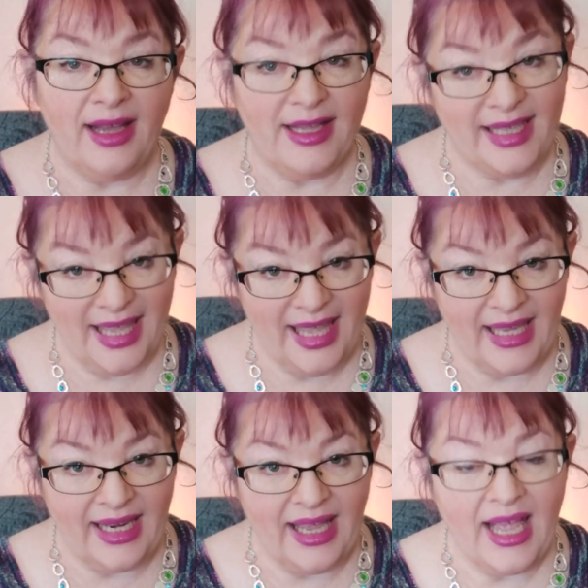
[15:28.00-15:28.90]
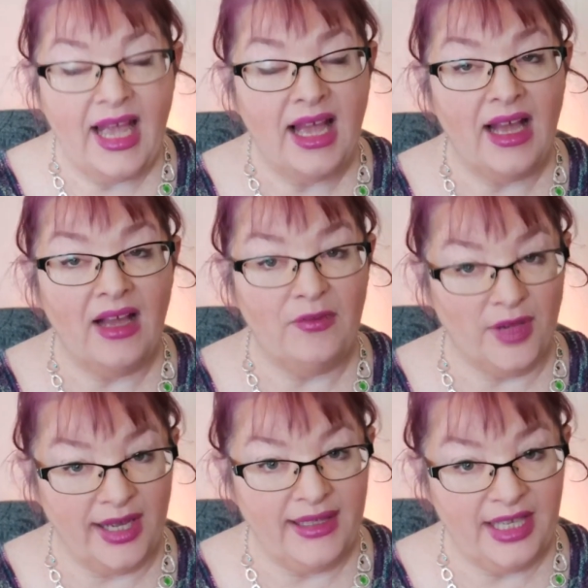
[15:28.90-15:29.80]
Again, a
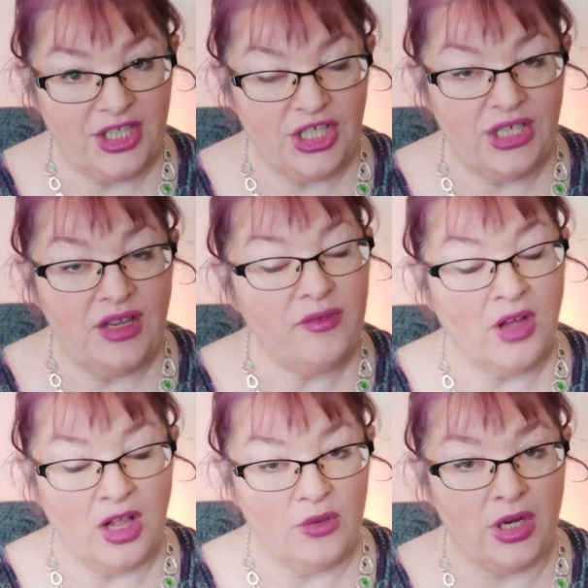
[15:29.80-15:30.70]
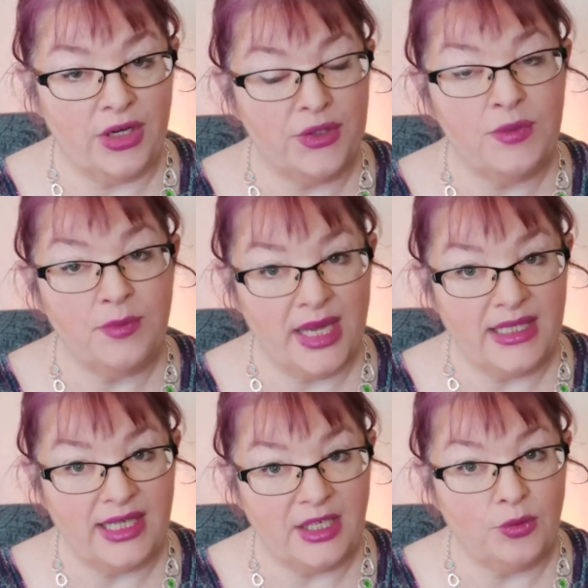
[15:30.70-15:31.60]
violation of Colorado's
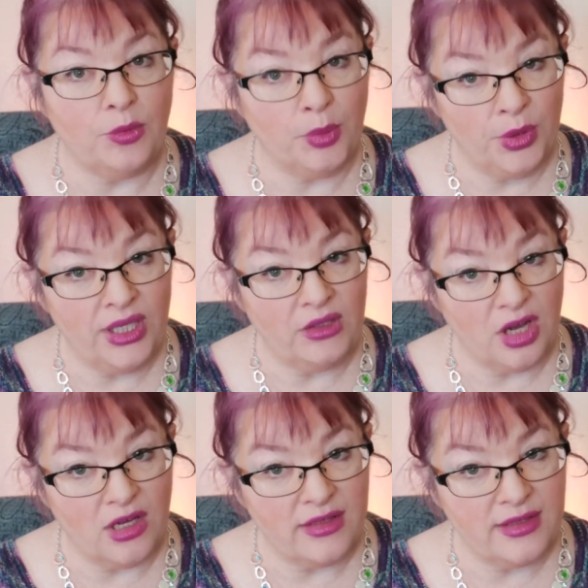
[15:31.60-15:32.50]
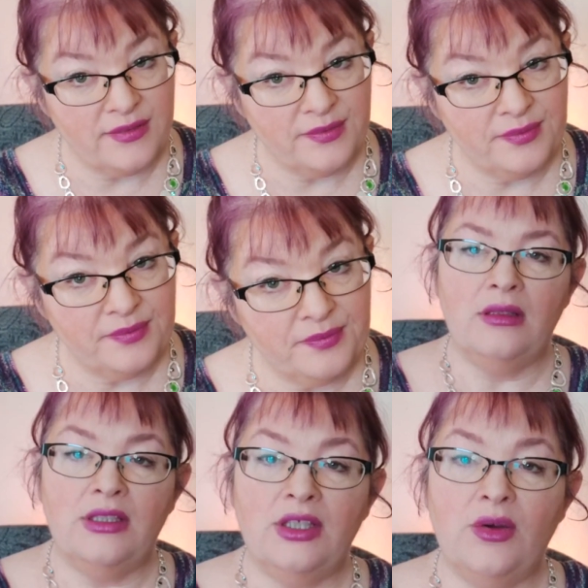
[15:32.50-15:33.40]
mandated reporting laws.
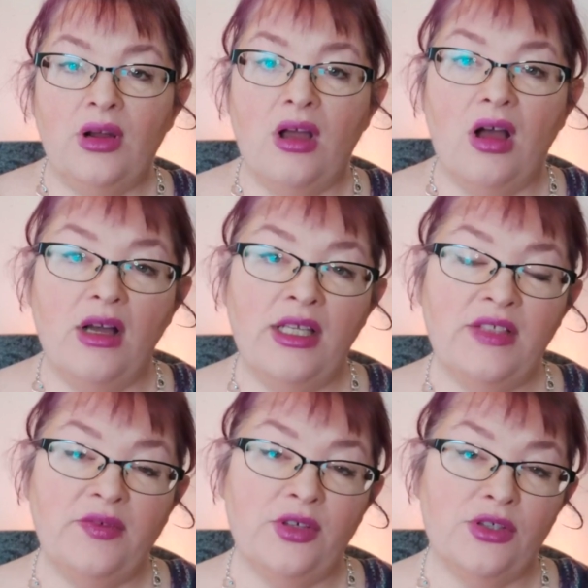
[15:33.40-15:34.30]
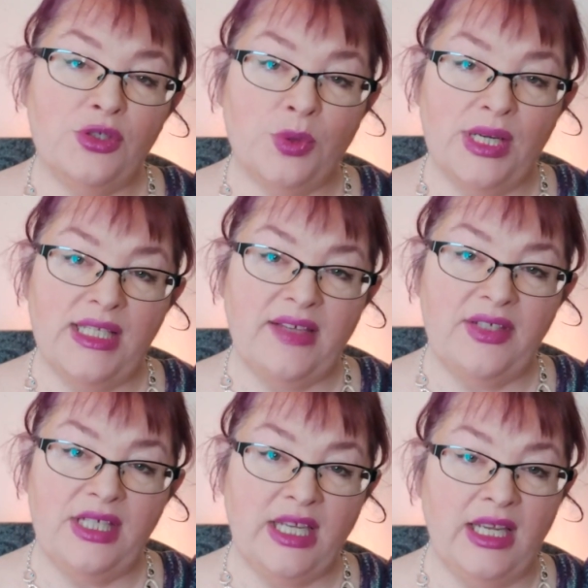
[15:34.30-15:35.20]
So on August 1st,
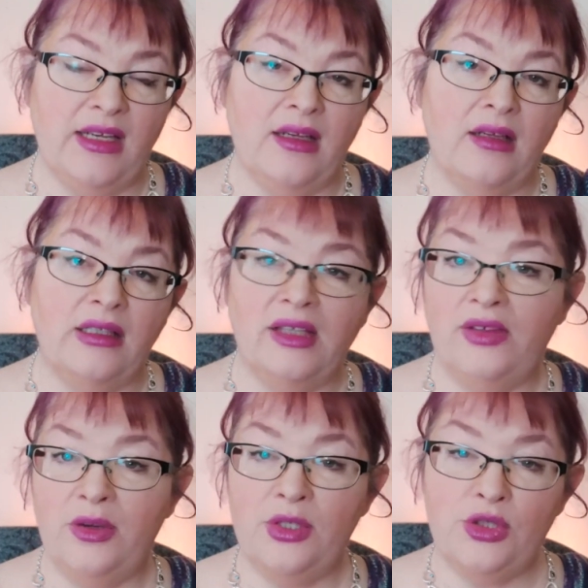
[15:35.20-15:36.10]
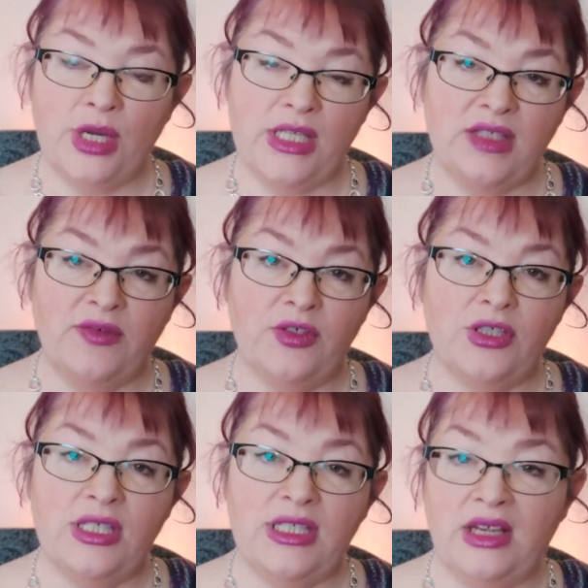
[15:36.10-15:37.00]
2017, Olivia was
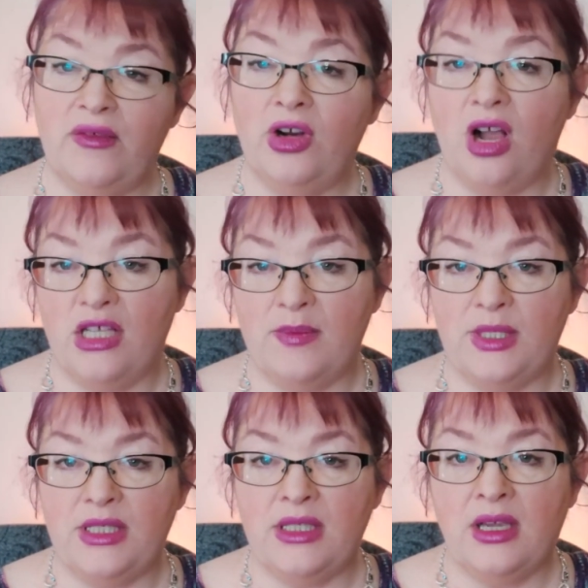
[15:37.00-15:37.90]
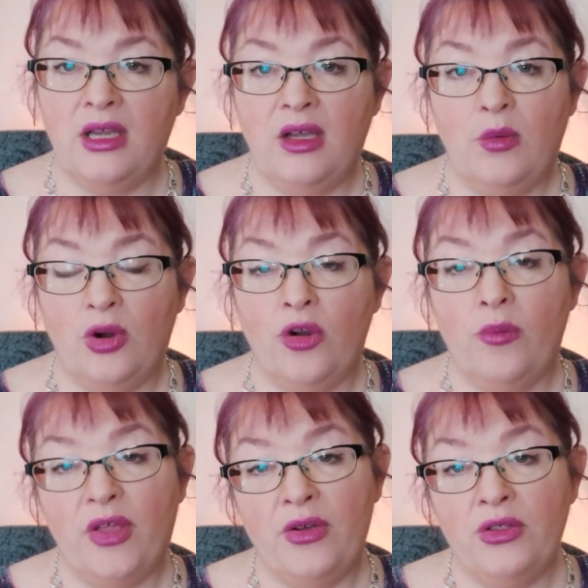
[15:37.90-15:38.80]
transferred to Denver Hospice, where her
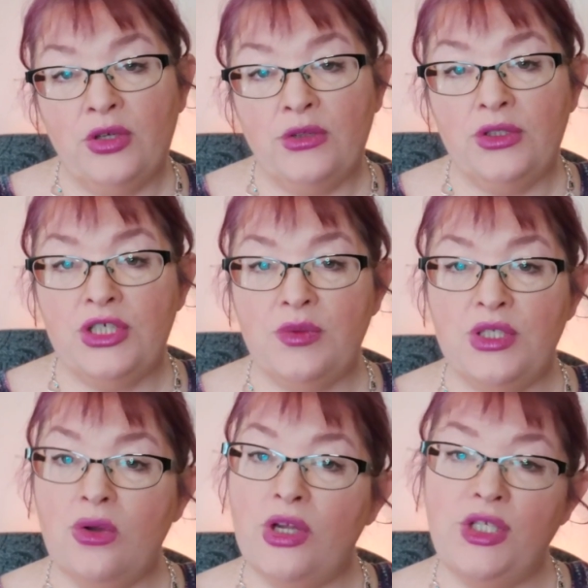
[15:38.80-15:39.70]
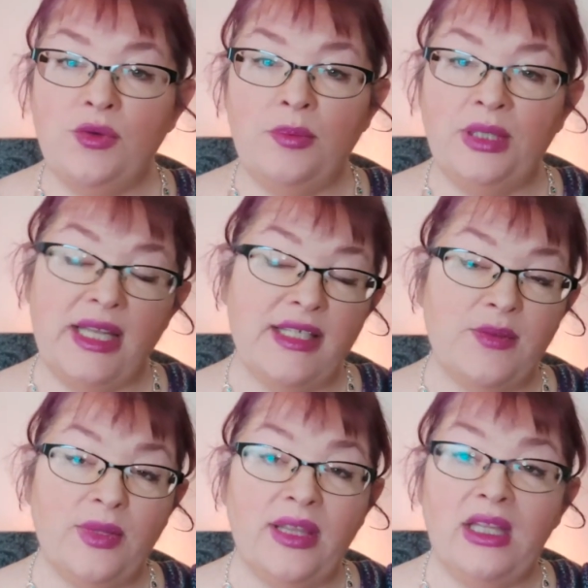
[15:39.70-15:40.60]
mother told her she was going to a
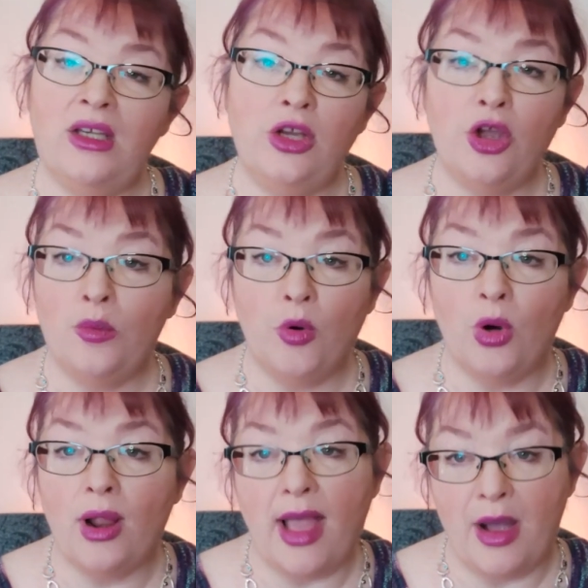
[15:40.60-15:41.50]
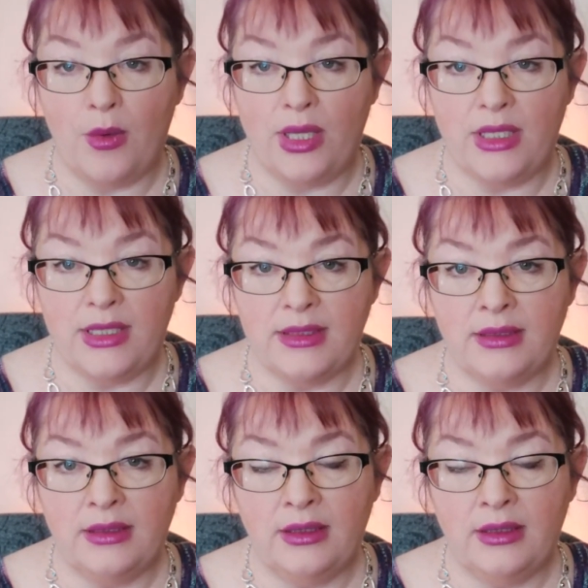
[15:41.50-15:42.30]
place with no more owies.